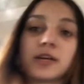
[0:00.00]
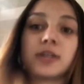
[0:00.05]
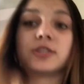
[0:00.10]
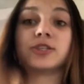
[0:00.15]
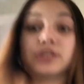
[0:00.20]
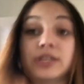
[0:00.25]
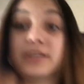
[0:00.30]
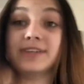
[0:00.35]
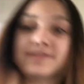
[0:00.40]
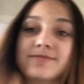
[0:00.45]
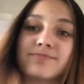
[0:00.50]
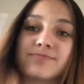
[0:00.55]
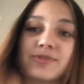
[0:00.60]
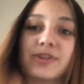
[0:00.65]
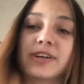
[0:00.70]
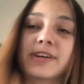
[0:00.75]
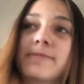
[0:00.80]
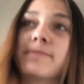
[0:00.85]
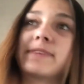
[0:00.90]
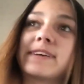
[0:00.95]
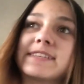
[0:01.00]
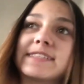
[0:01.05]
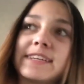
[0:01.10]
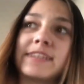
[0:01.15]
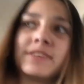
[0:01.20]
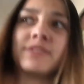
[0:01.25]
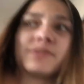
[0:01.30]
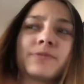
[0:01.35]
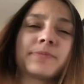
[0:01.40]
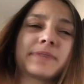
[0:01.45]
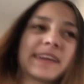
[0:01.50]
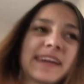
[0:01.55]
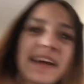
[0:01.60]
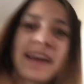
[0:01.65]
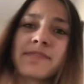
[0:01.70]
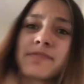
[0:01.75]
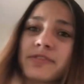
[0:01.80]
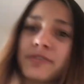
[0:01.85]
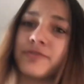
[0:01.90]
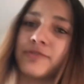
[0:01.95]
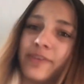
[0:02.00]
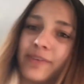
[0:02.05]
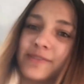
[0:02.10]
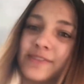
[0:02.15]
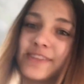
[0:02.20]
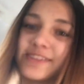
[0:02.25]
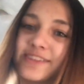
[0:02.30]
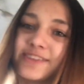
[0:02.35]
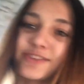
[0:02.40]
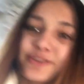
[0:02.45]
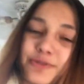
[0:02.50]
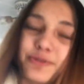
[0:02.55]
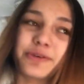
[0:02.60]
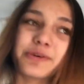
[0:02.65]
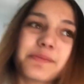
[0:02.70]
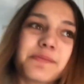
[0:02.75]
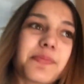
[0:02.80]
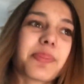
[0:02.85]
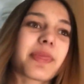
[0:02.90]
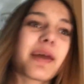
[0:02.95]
she couldn't because like, you know, we can't have our phones in school.